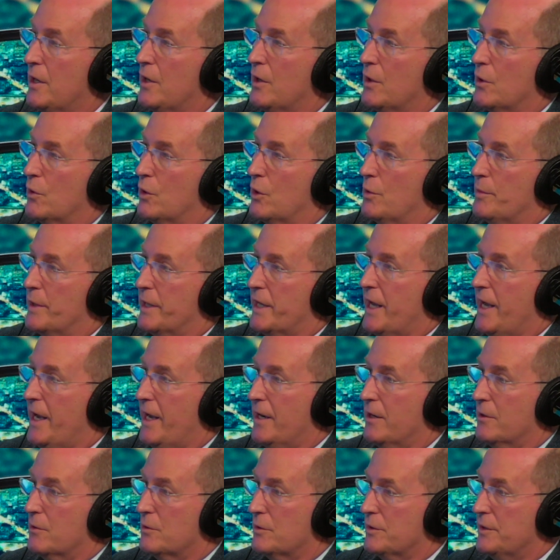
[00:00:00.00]
or
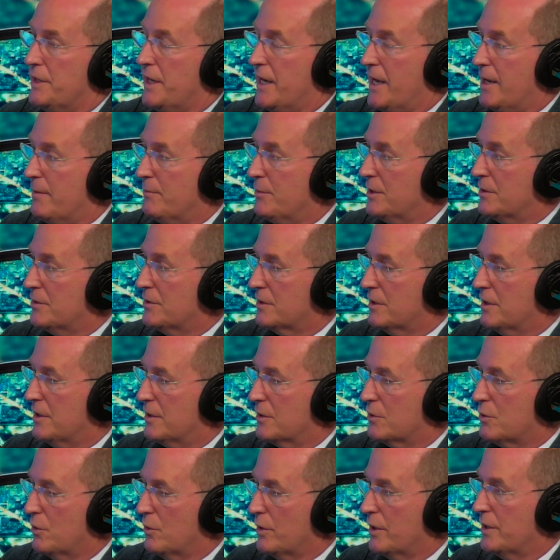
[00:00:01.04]
mechanical damage to the
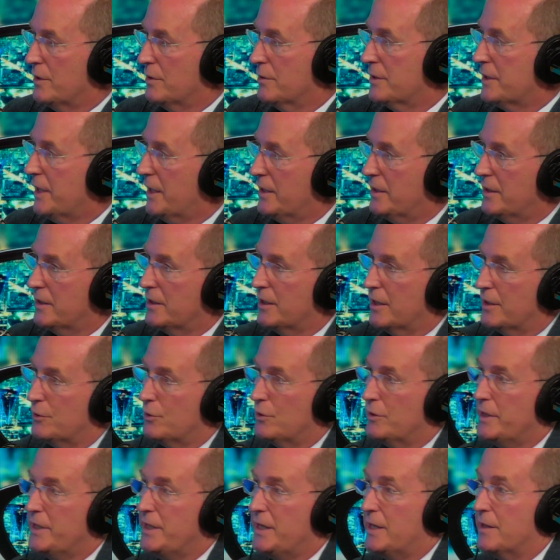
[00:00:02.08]
corneal tendon
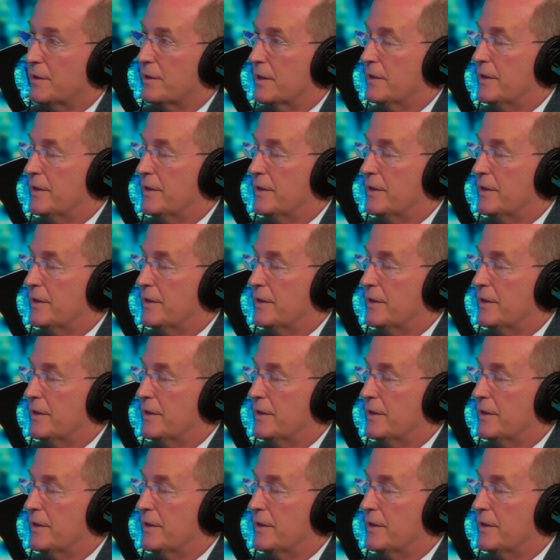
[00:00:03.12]
underneath.